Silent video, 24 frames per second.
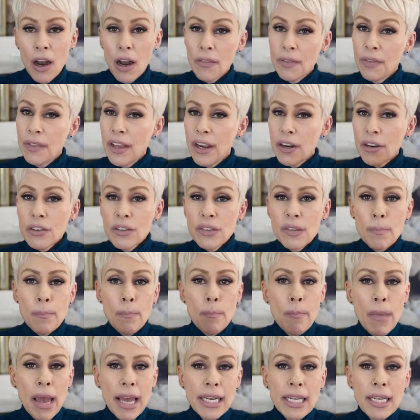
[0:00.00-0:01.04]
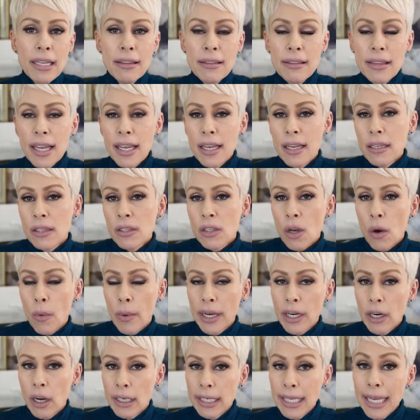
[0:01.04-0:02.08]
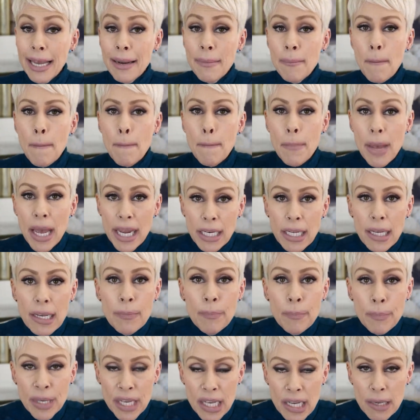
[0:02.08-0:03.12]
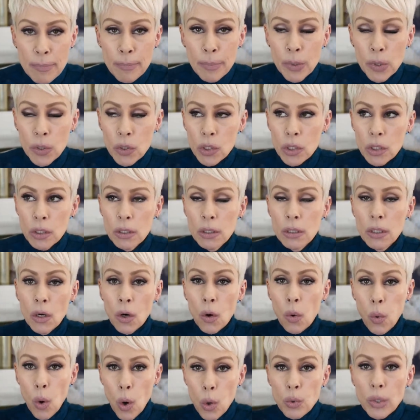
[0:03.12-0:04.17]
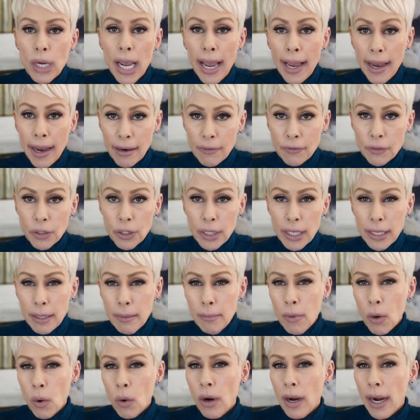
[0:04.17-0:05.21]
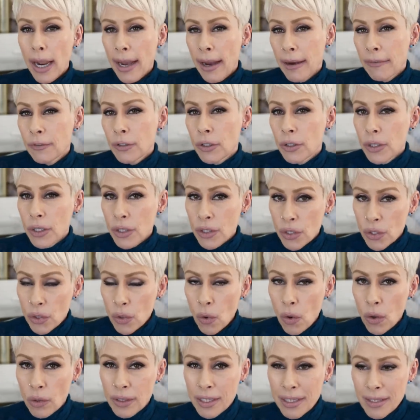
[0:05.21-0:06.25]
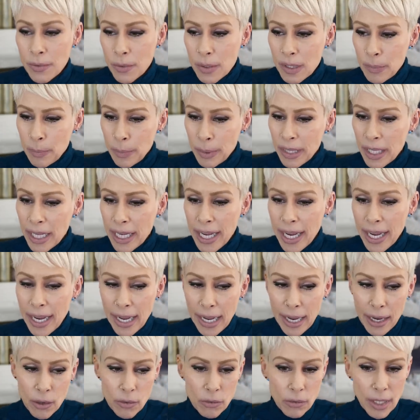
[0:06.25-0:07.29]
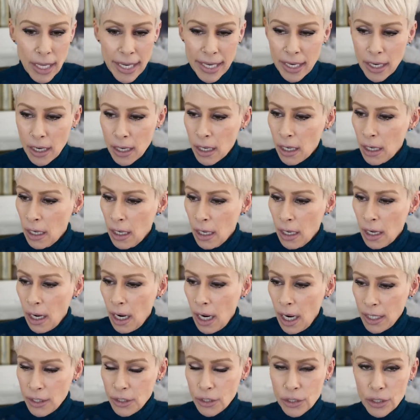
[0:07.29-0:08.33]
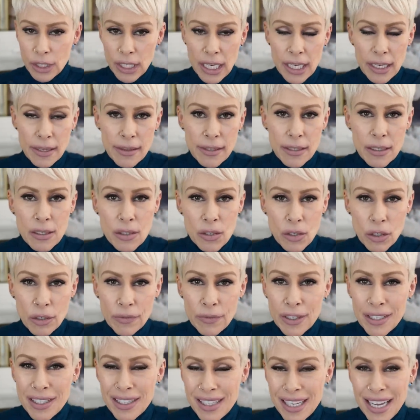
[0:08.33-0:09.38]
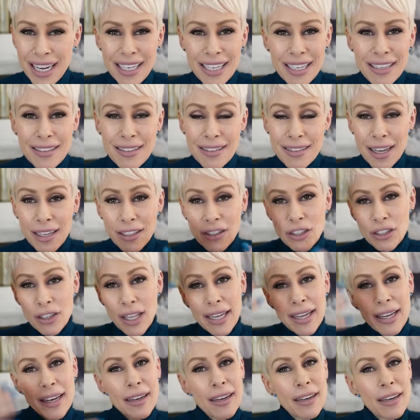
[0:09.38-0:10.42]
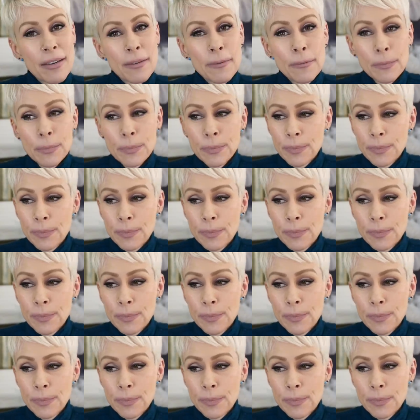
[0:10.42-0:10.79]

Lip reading: There's many things going on. He had many people, quote, after him or after the soul. This was playing out like underneath the surface, and he's such like a